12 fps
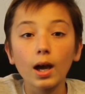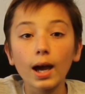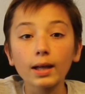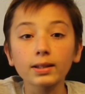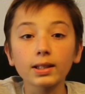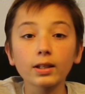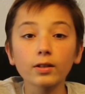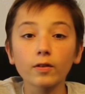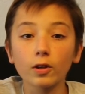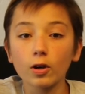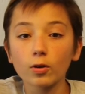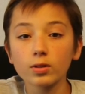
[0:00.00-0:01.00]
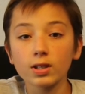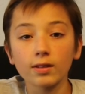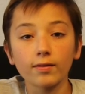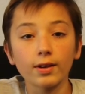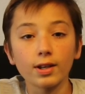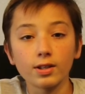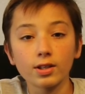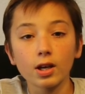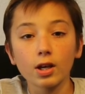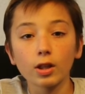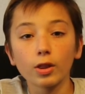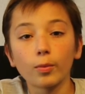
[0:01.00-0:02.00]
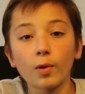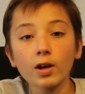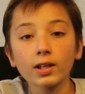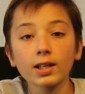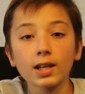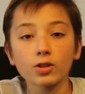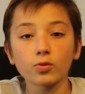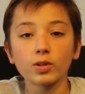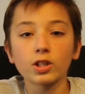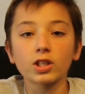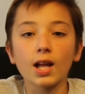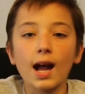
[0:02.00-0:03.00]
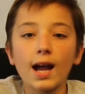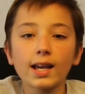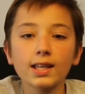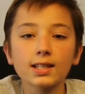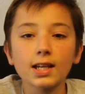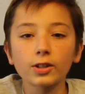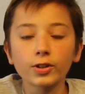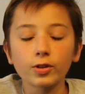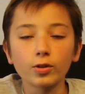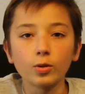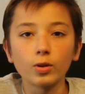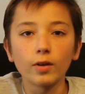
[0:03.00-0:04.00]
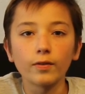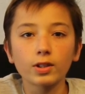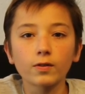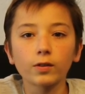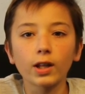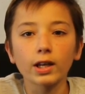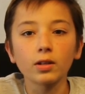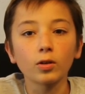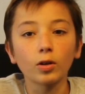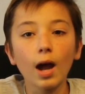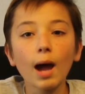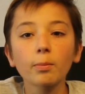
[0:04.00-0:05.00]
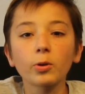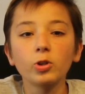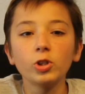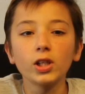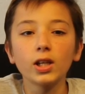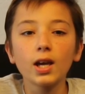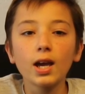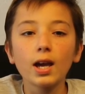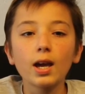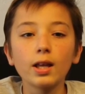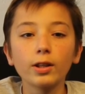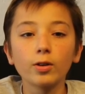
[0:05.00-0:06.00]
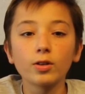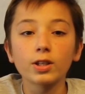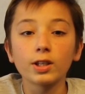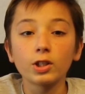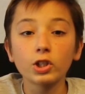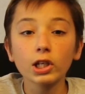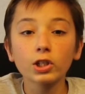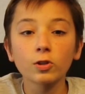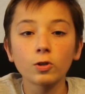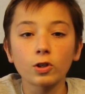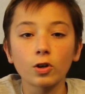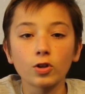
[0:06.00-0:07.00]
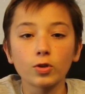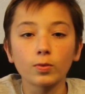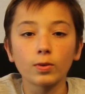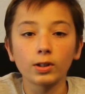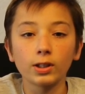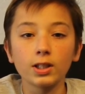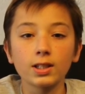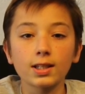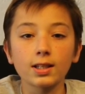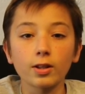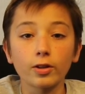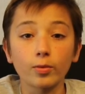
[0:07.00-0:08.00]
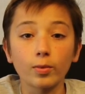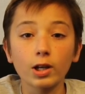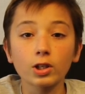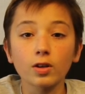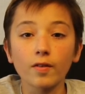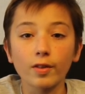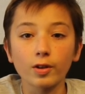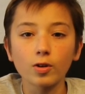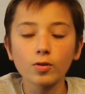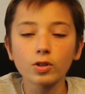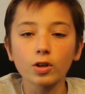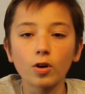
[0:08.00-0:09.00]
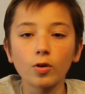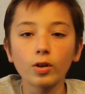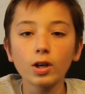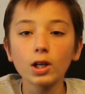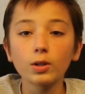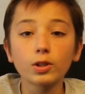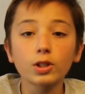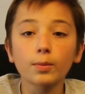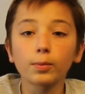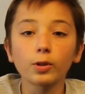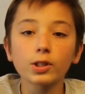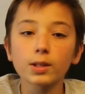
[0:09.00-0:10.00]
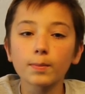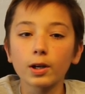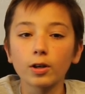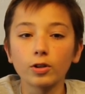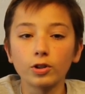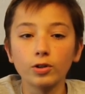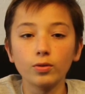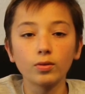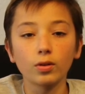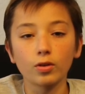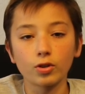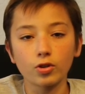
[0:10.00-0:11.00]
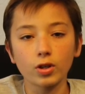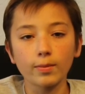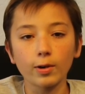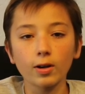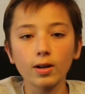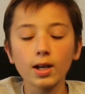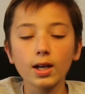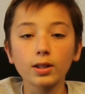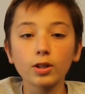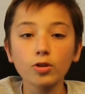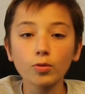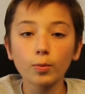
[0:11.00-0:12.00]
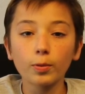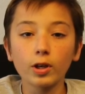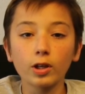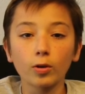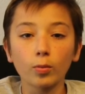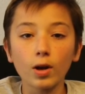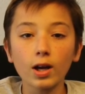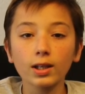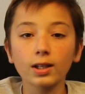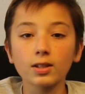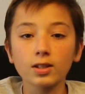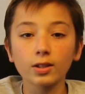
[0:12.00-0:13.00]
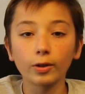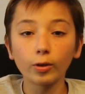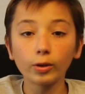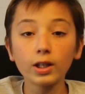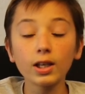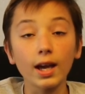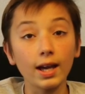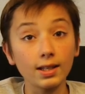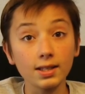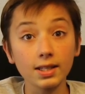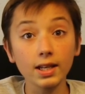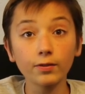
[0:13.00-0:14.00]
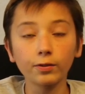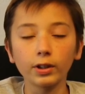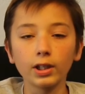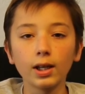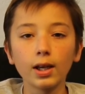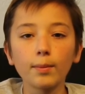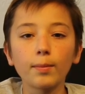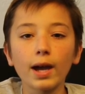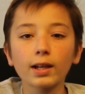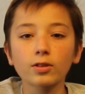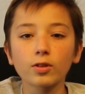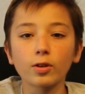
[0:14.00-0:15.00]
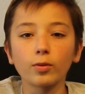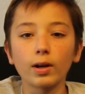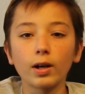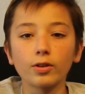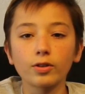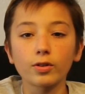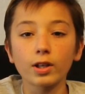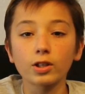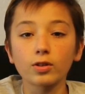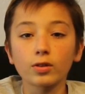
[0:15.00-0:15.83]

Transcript: At the end of the coasting phase, the rocket has reached the highest altitude of its flight, or apogee, and there is an ejection charge released in the direction of the nose cone, which deploys the parachute or streamer. This will bring your rocket slowly and safely back to the ground so that you